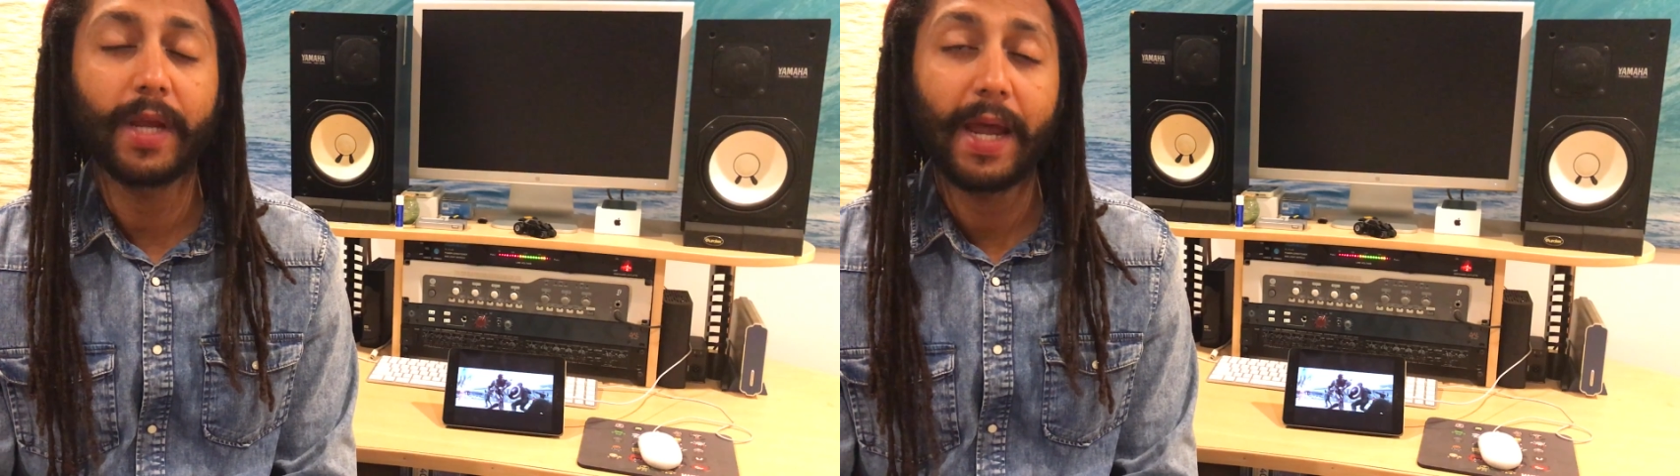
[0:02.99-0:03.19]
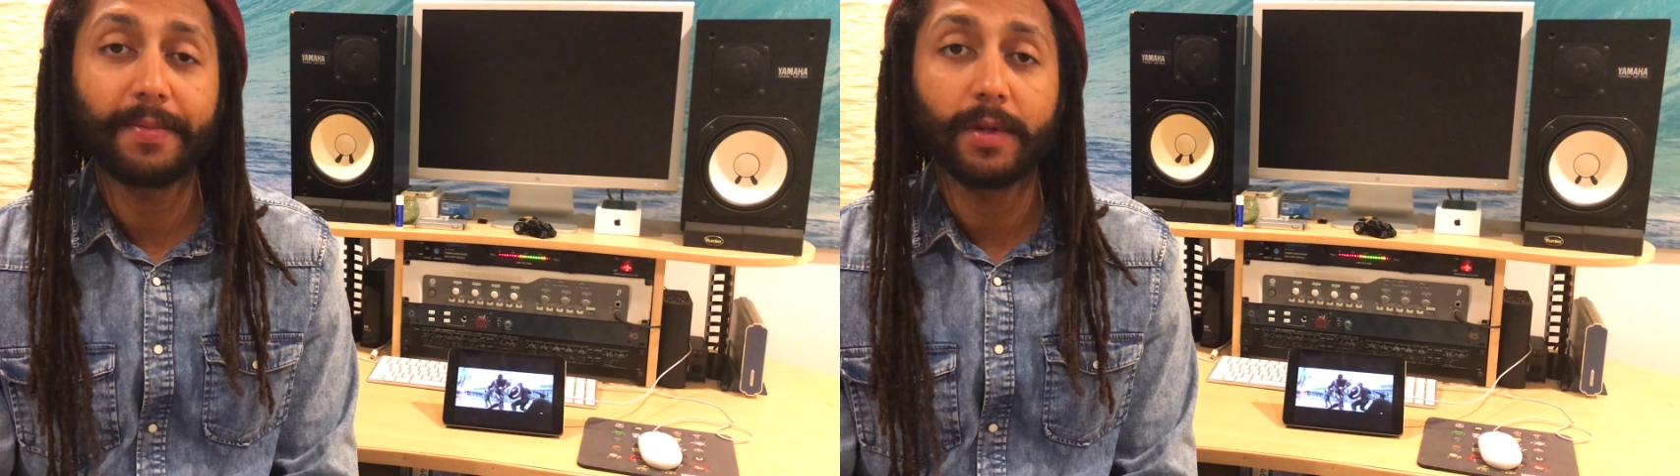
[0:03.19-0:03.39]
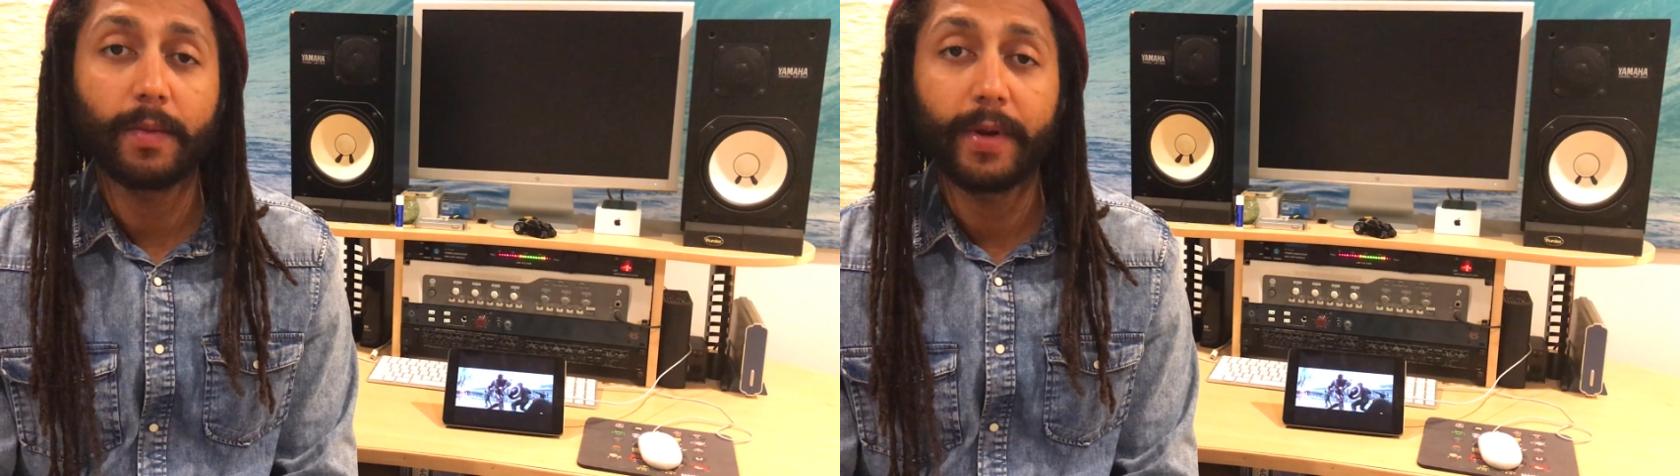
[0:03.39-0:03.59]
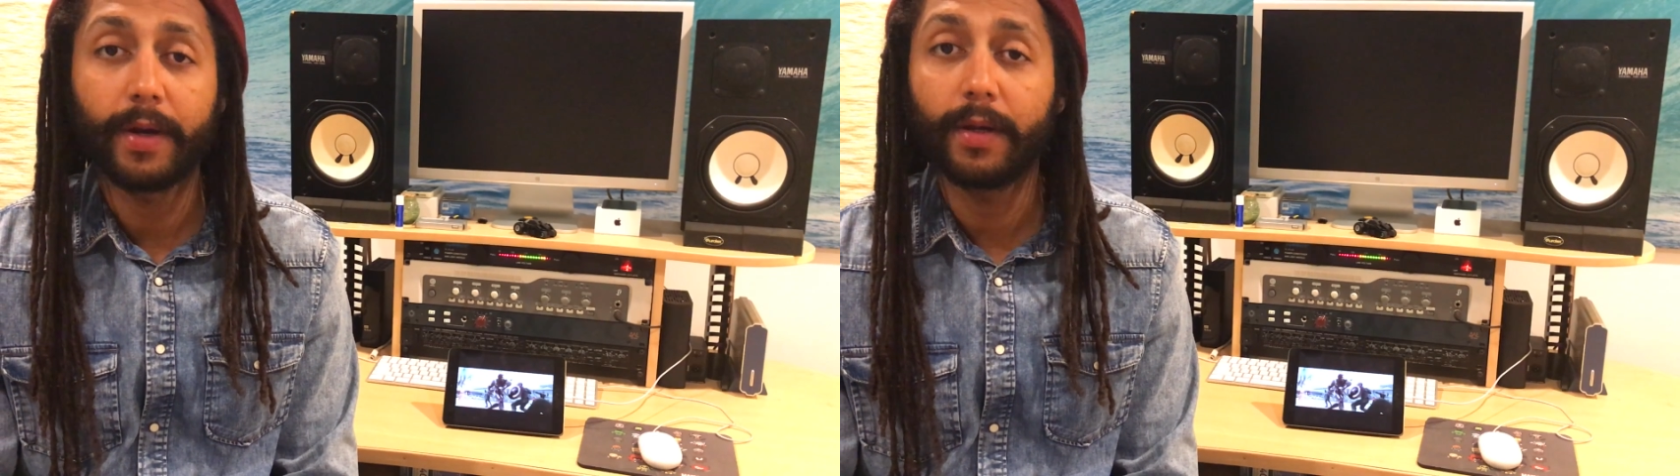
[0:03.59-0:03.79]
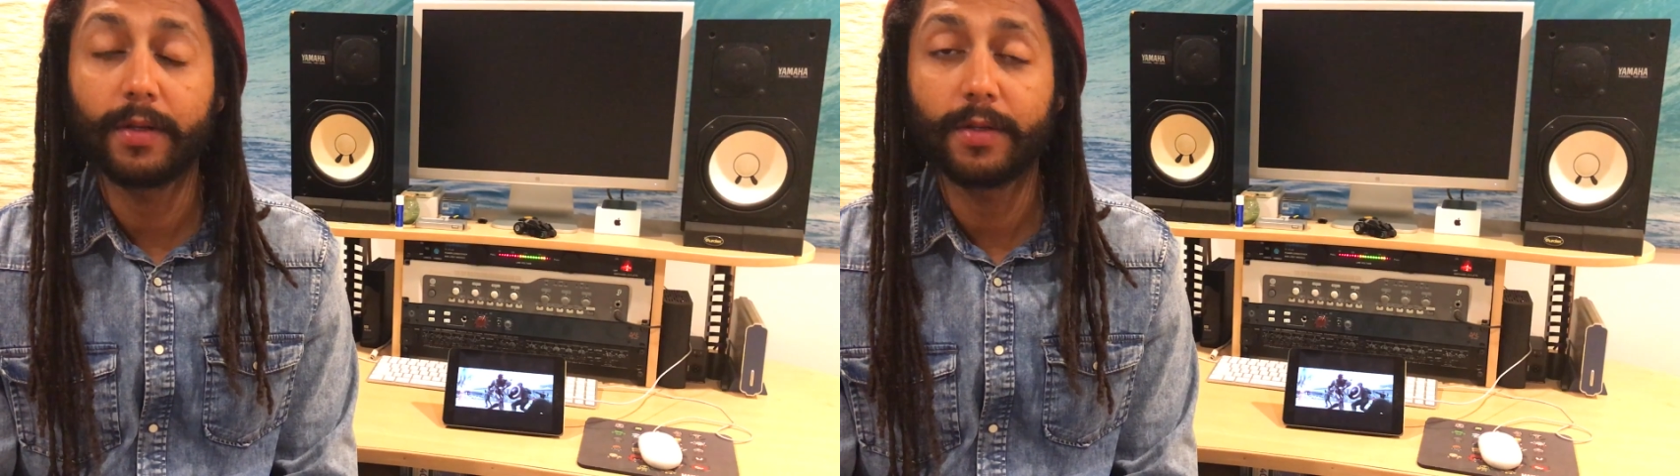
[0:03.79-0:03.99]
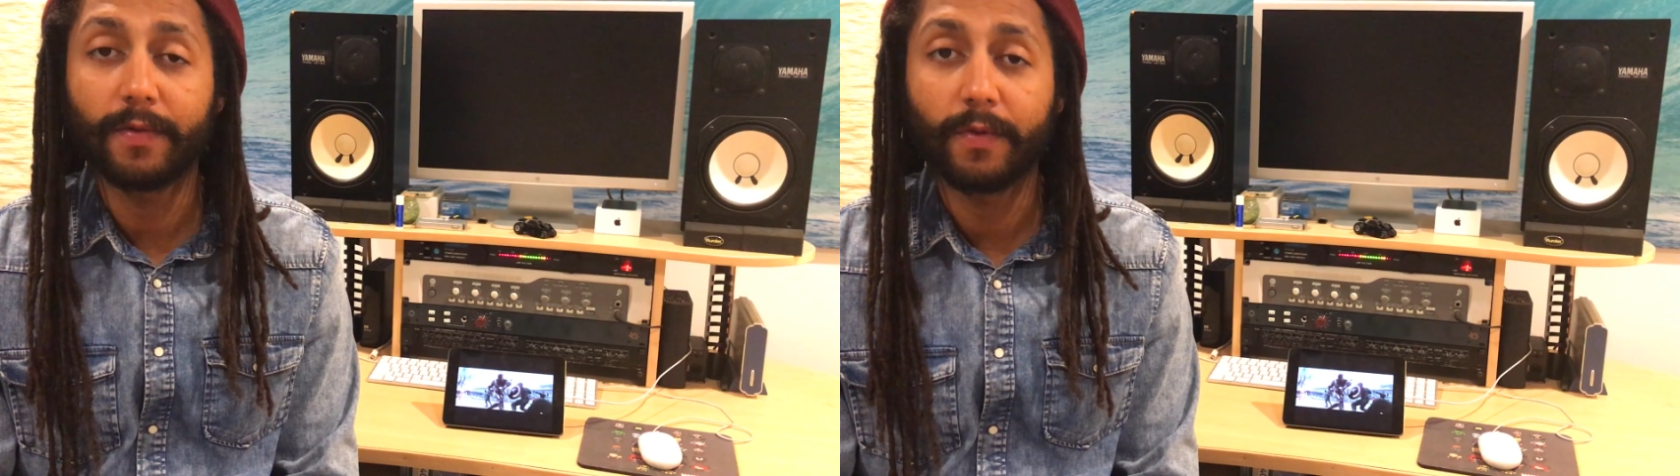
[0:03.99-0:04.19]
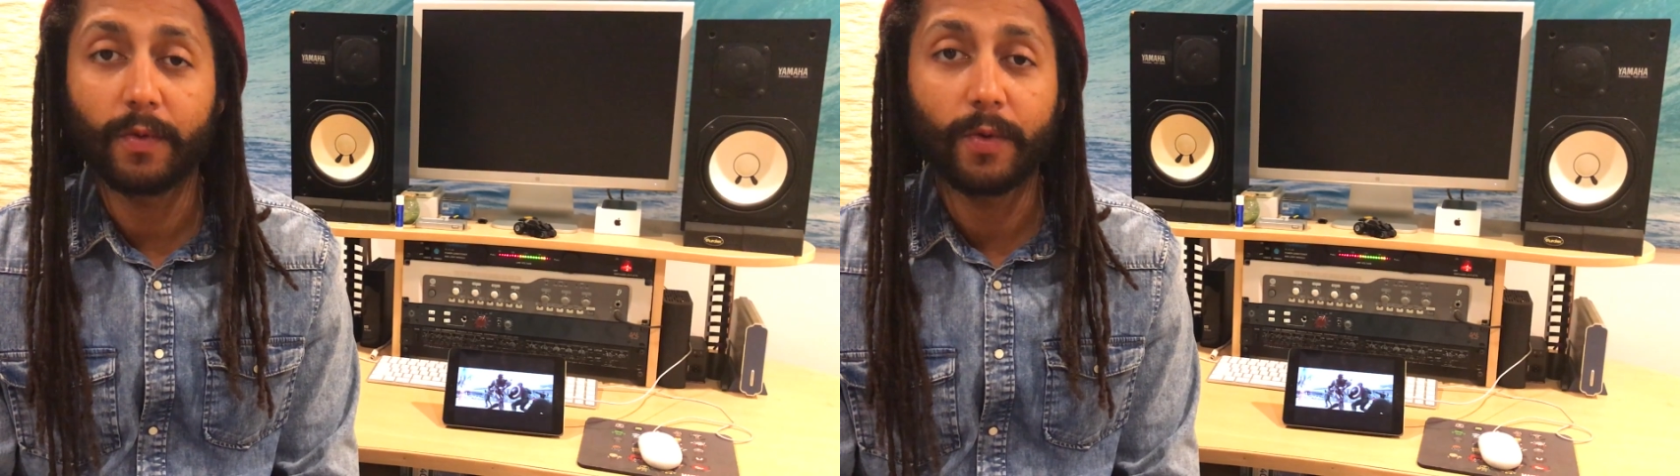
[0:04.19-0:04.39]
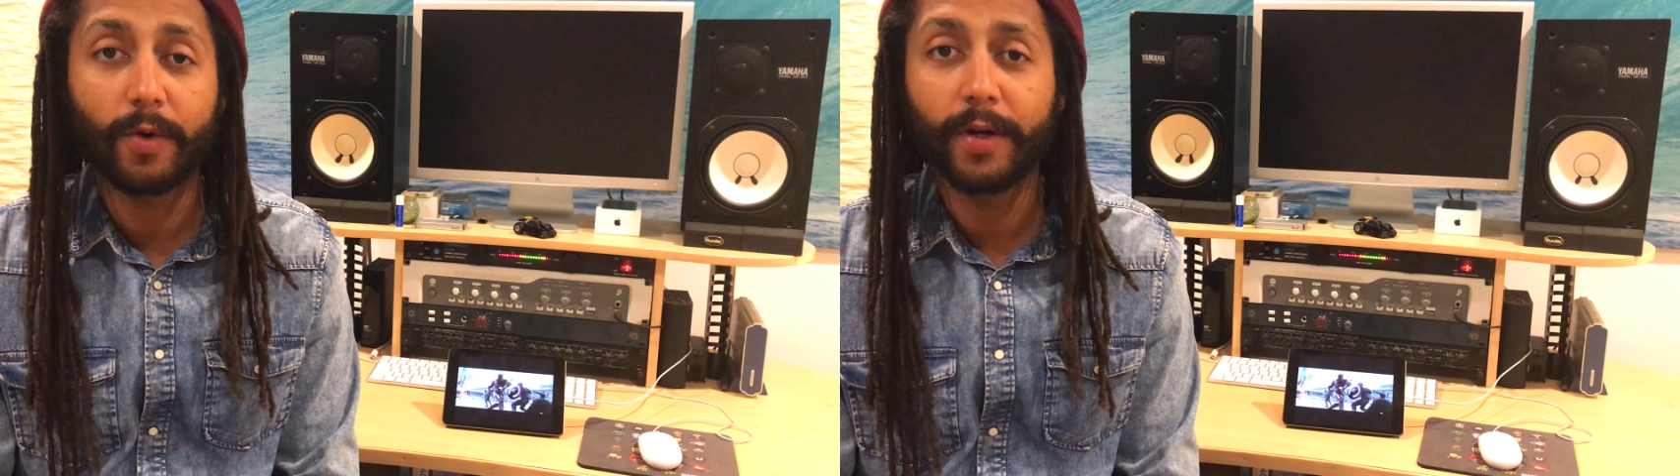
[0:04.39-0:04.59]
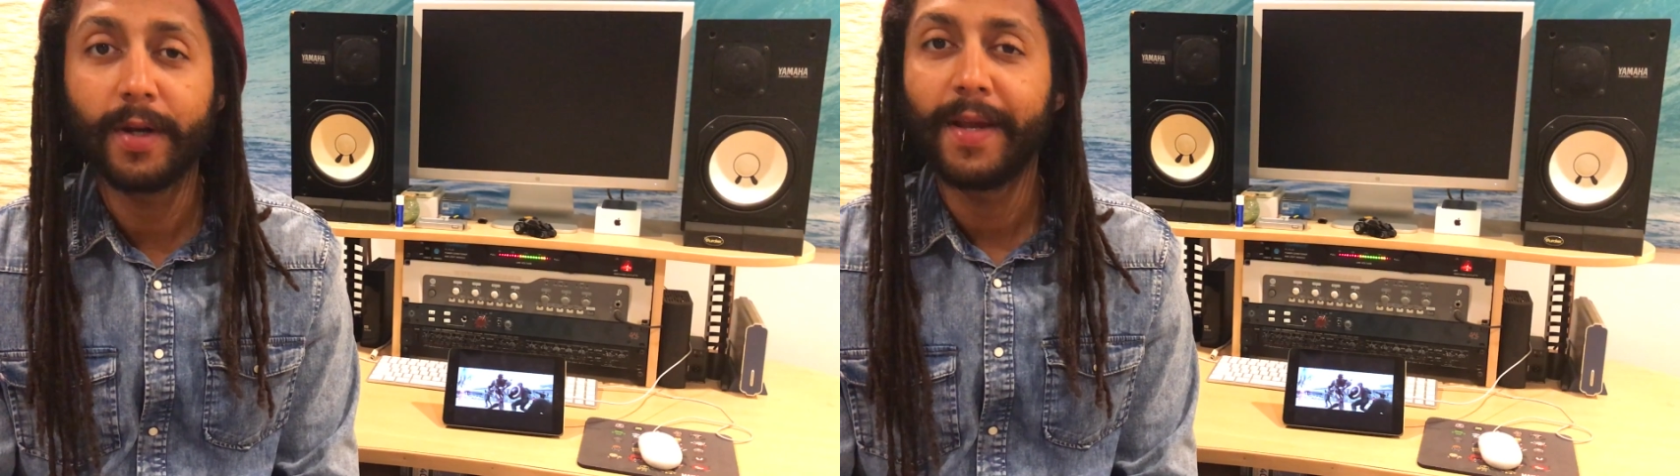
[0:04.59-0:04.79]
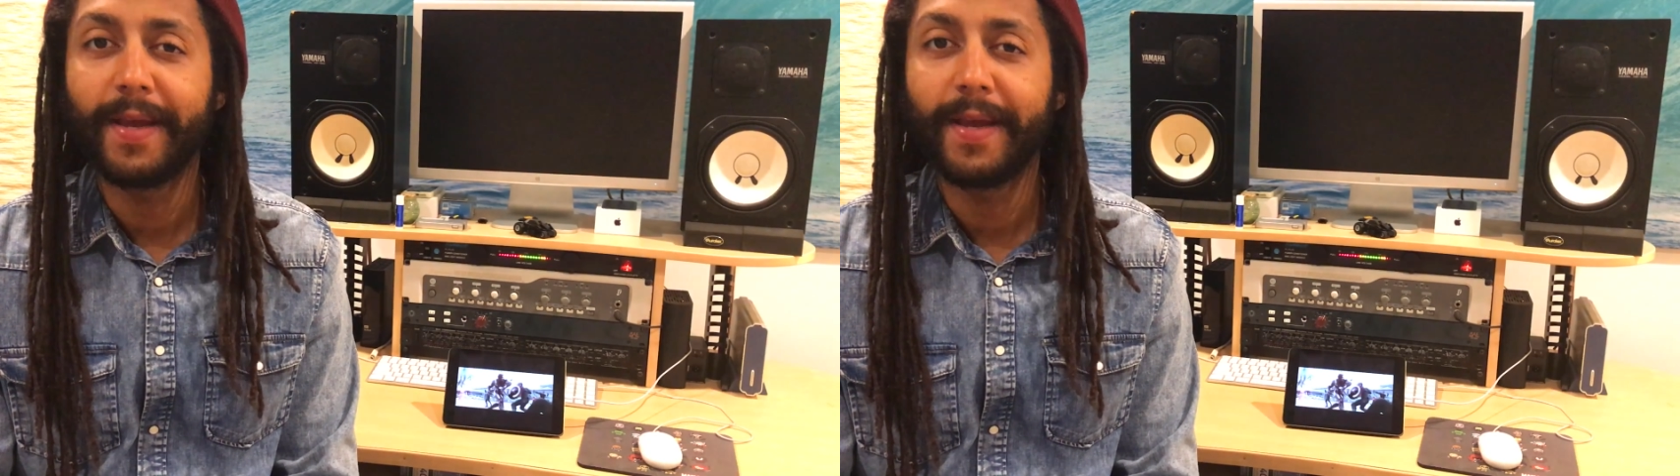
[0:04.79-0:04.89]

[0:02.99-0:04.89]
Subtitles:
Captain America Civil War